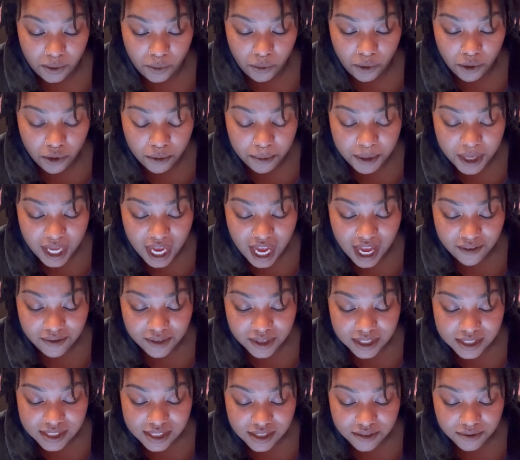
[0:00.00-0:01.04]
We will be
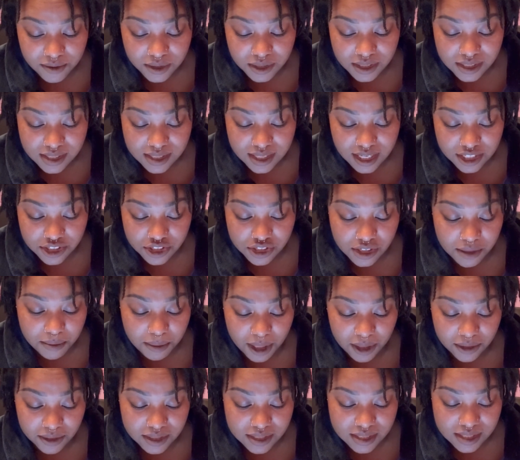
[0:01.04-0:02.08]
having a civil discussion
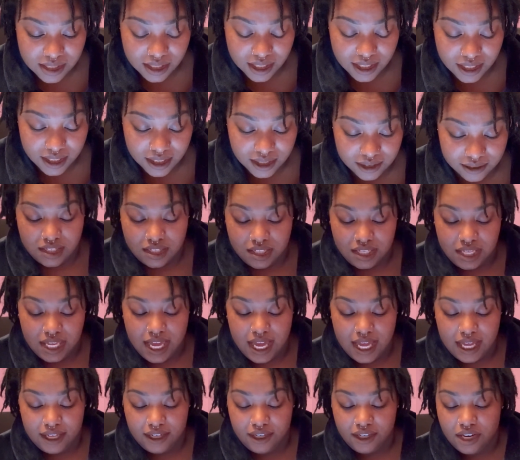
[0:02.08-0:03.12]
about this later.
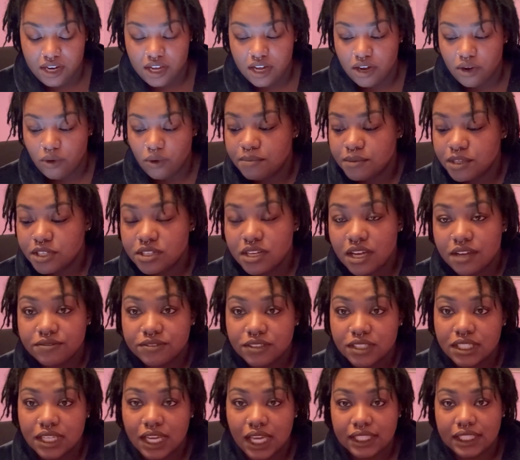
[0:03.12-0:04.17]
Yeah, no, you're
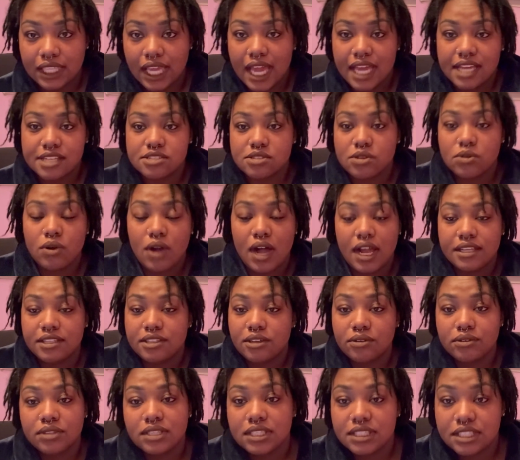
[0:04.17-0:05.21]
definitely not the asshole. I
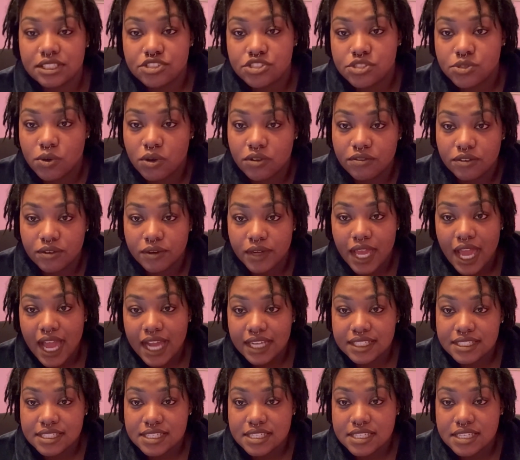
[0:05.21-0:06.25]
don't think that you
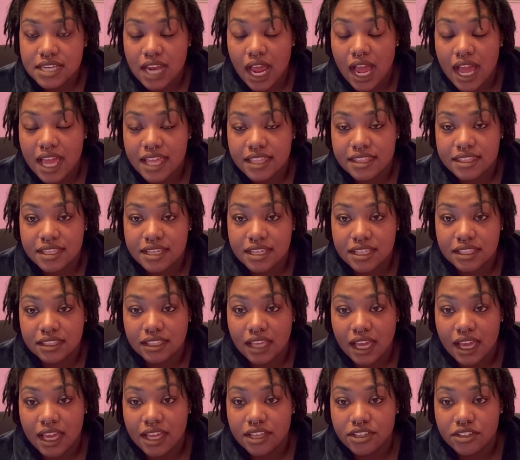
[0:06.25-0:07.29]
overreacted. I think
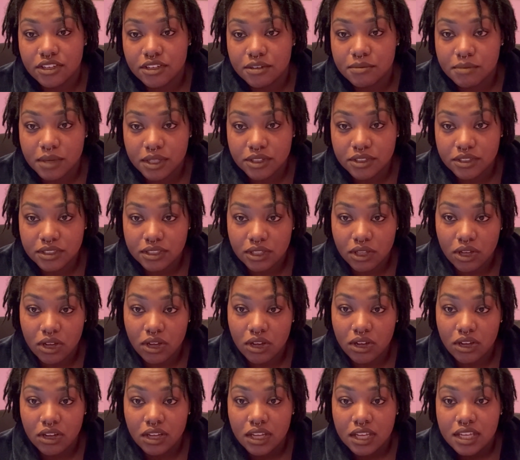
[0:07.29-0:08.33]
that your
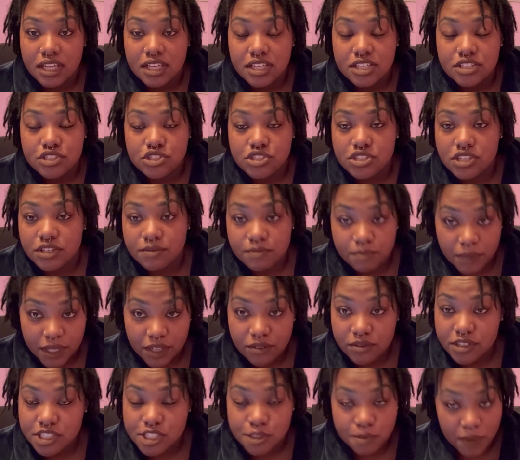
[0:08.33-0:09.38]
mother-in-law should be
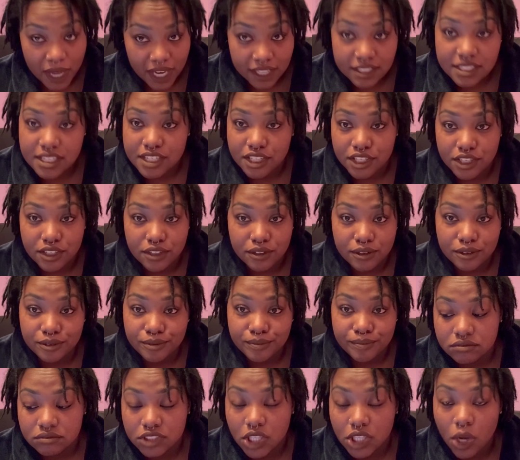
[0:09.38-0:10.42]
respecting
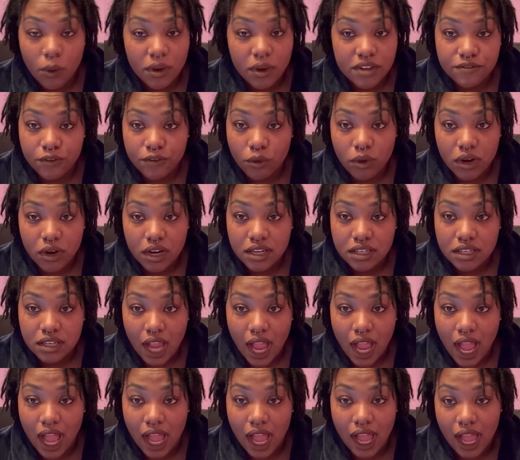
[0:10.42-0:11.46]
you. Going forward,
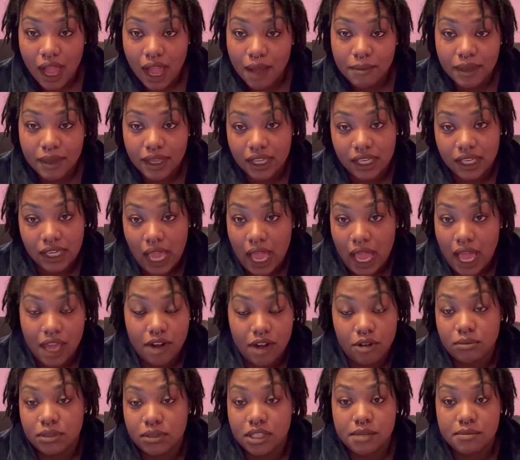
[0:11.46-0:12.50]
I mean, I
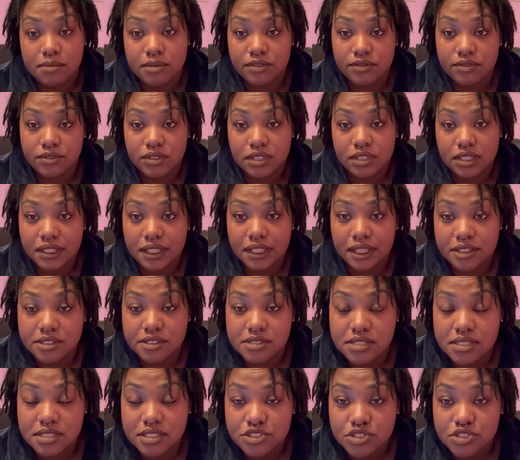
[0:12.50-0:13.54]
don't blame you if you didn't let her
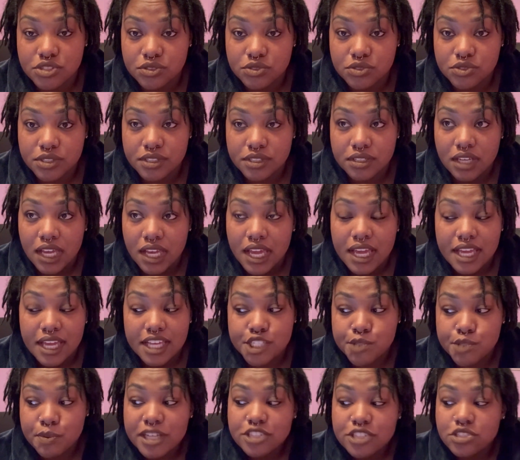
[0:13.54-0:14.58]
see the children.
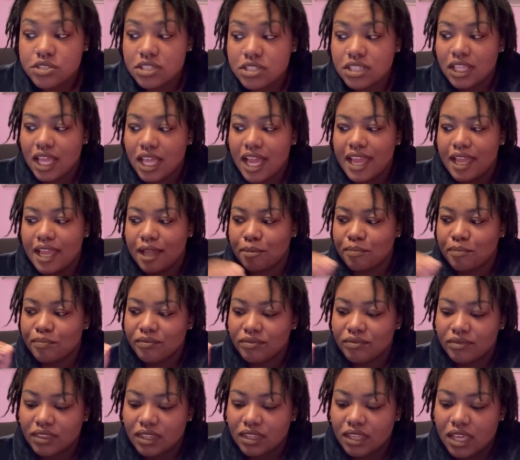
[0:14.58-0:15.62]
Especially, like,
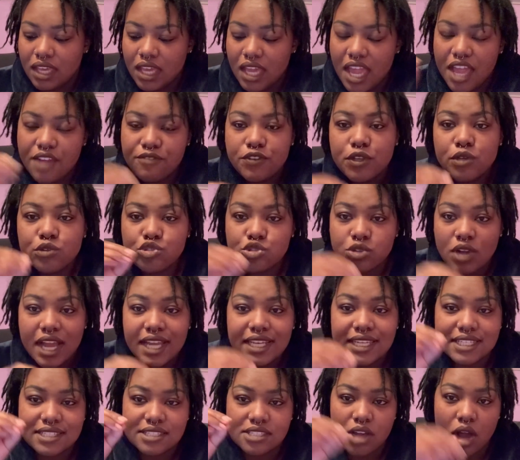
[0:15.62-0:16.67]
if you tried
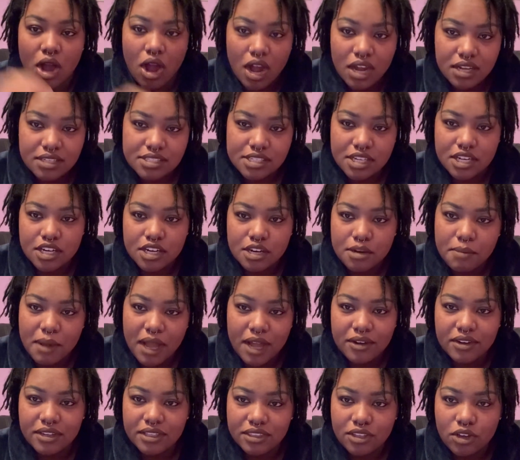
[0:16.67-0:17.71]
to talk to her
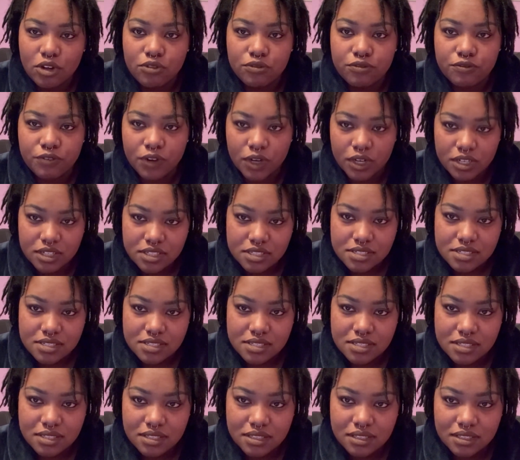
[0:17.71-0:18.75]
about it, though,
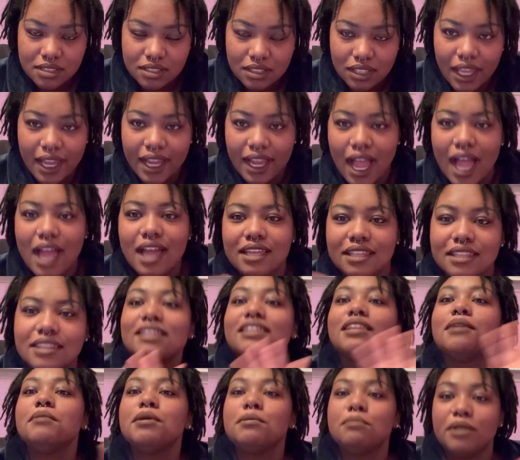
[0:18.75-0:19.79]
first, like,
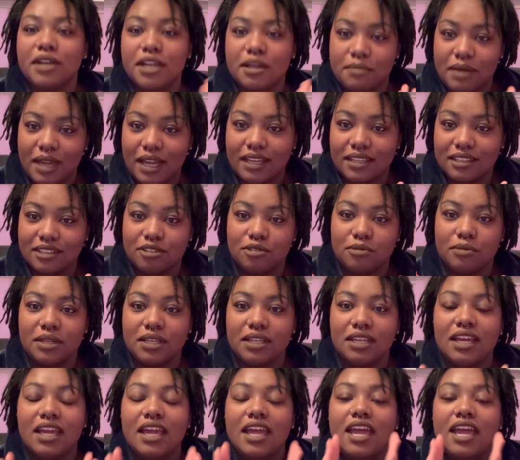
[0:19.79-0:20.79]
let me bring it back a little bit.